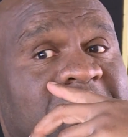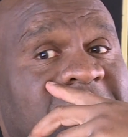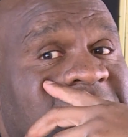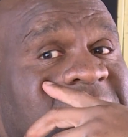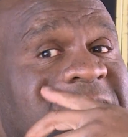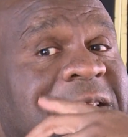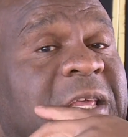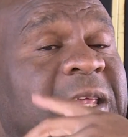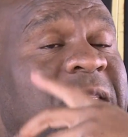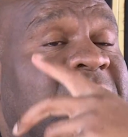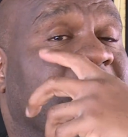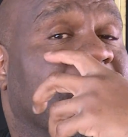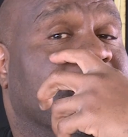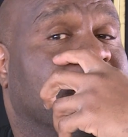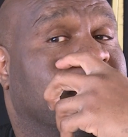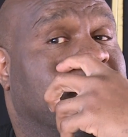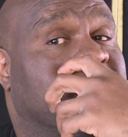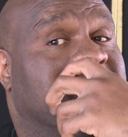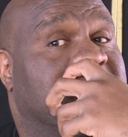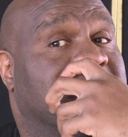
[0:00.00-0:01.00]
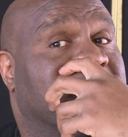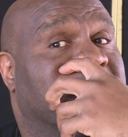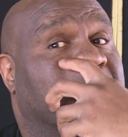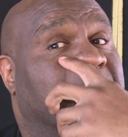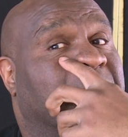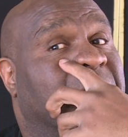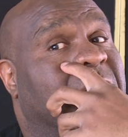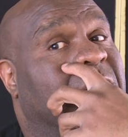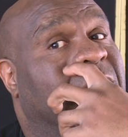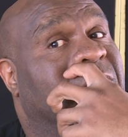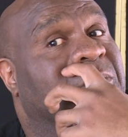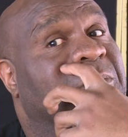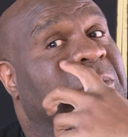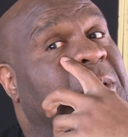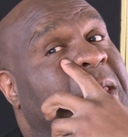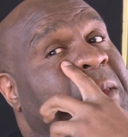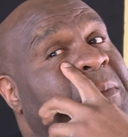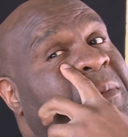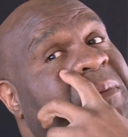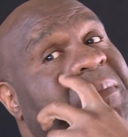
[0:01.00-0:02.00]
and he also did some little
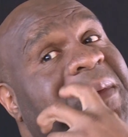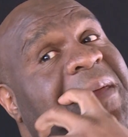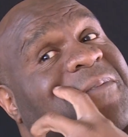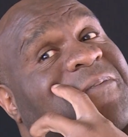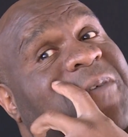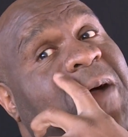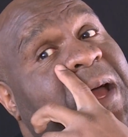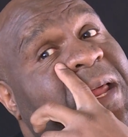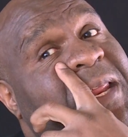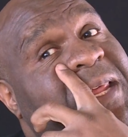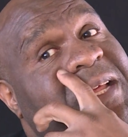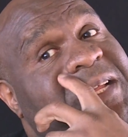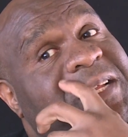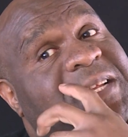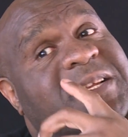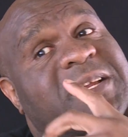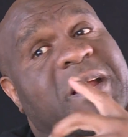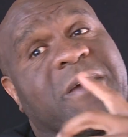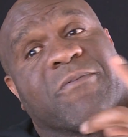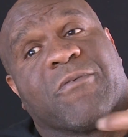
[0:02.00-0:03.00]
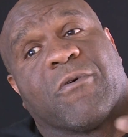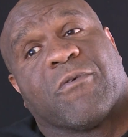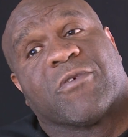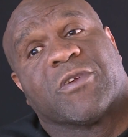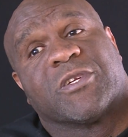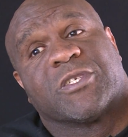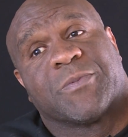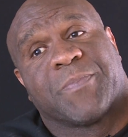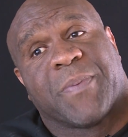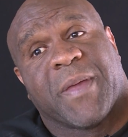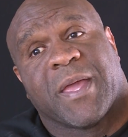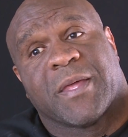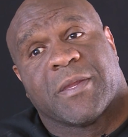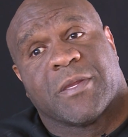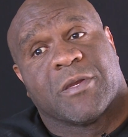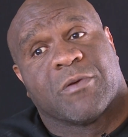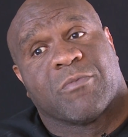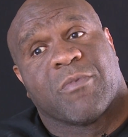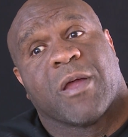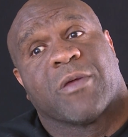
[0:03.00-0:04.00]
MMA fighting and stuff over in Japan
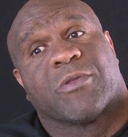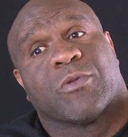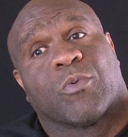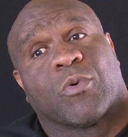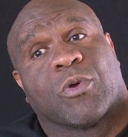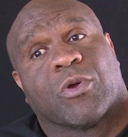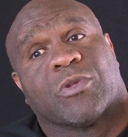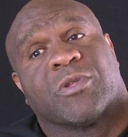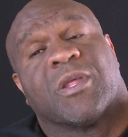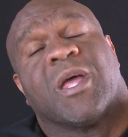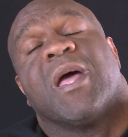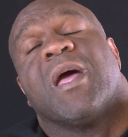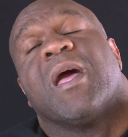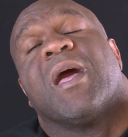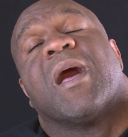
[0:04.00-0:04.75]
and around the world.